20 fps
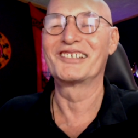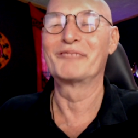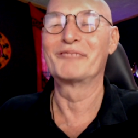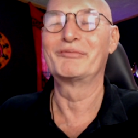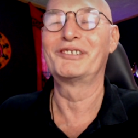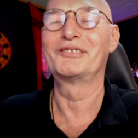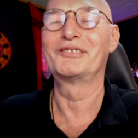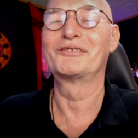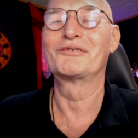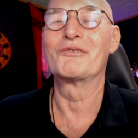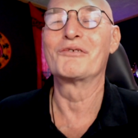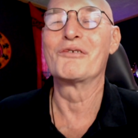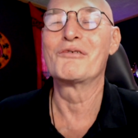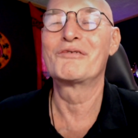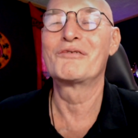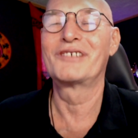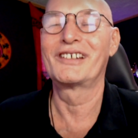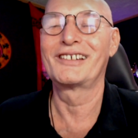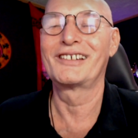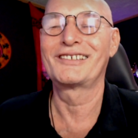I mean, go
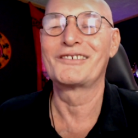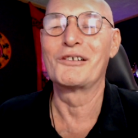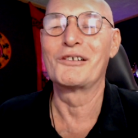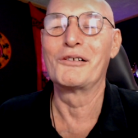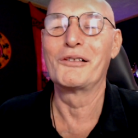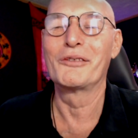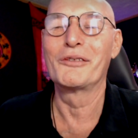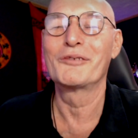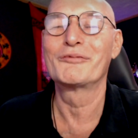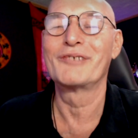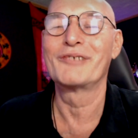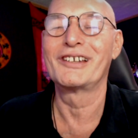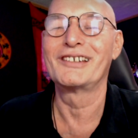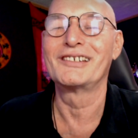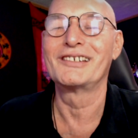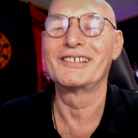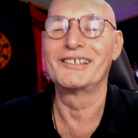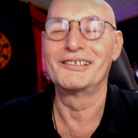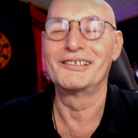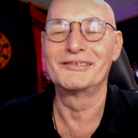like all the way
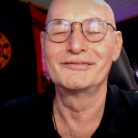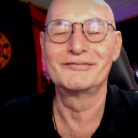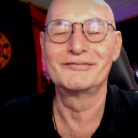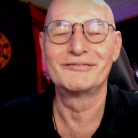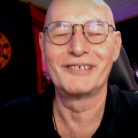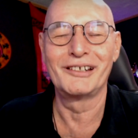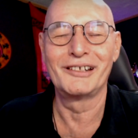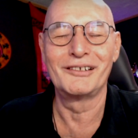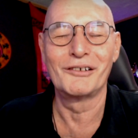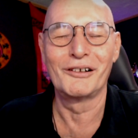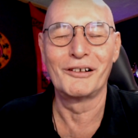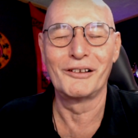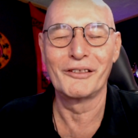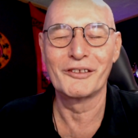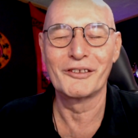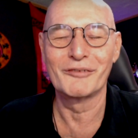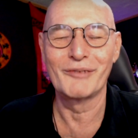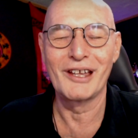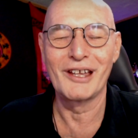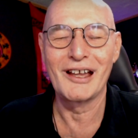in and all
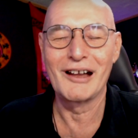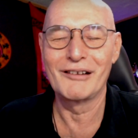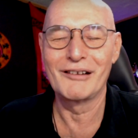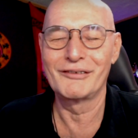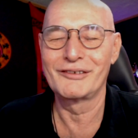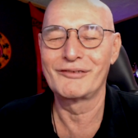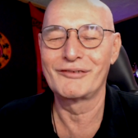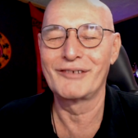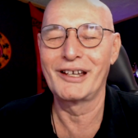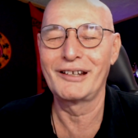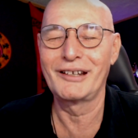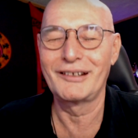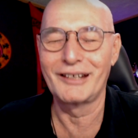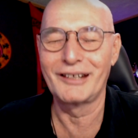the way out, right?